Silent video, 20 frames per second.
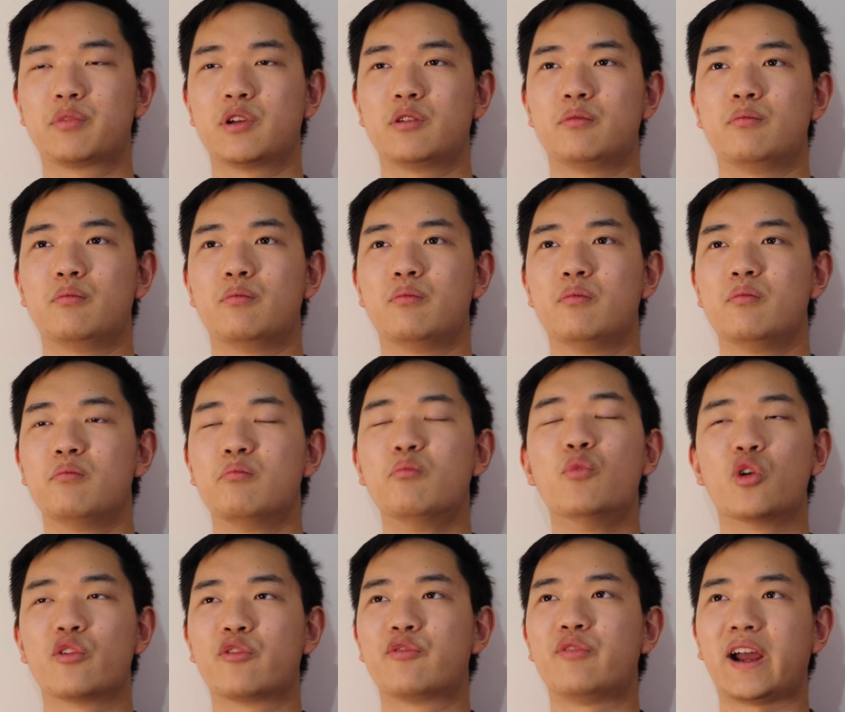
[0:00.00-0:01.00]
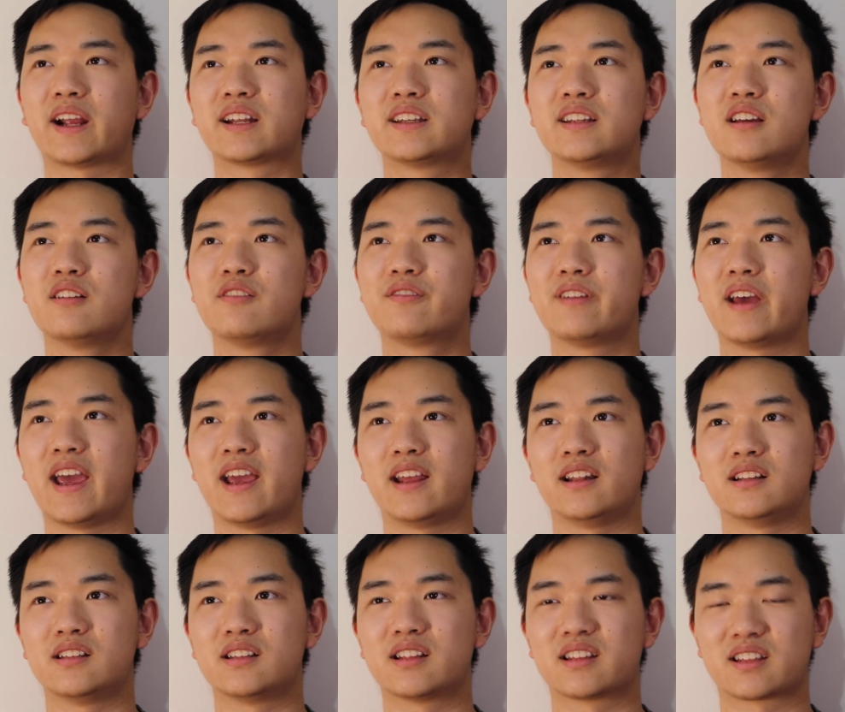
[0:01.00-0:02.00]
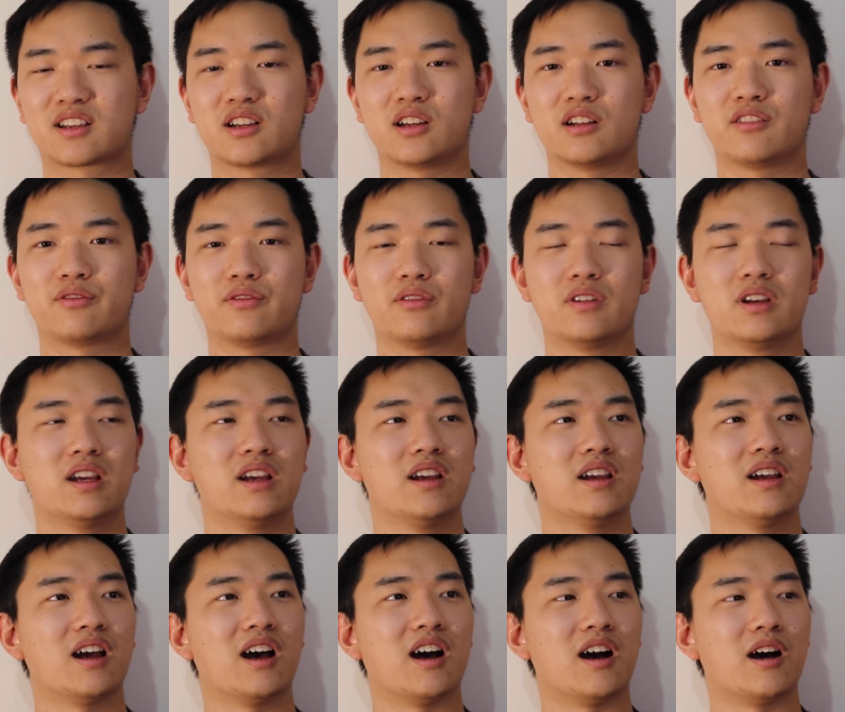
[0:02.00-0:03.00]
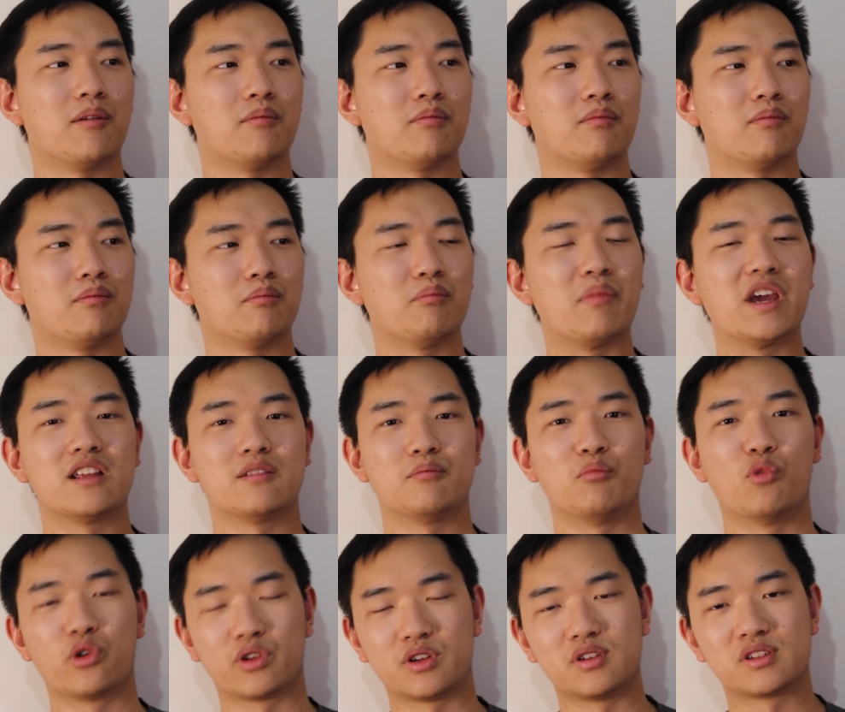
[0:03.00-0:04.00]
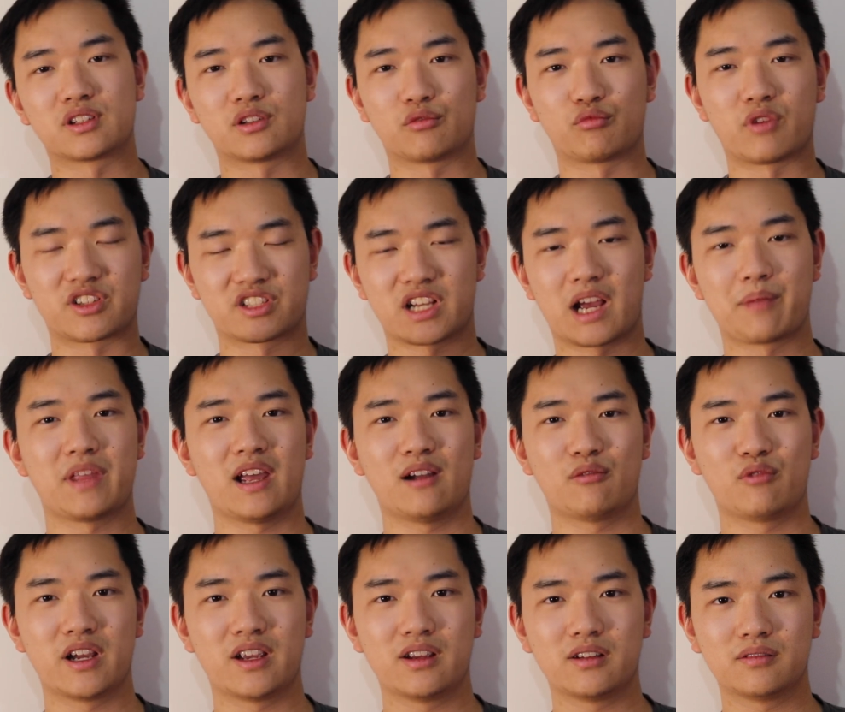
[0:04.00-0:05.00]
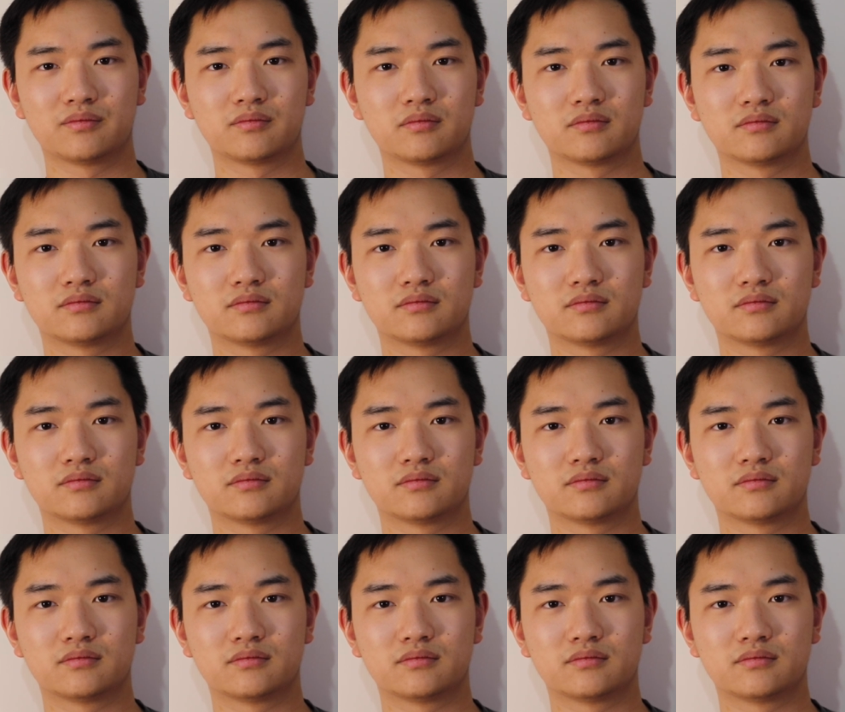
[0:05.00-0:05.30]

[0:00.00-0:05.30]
have been more effective and it could have um, made more use of the runtime that way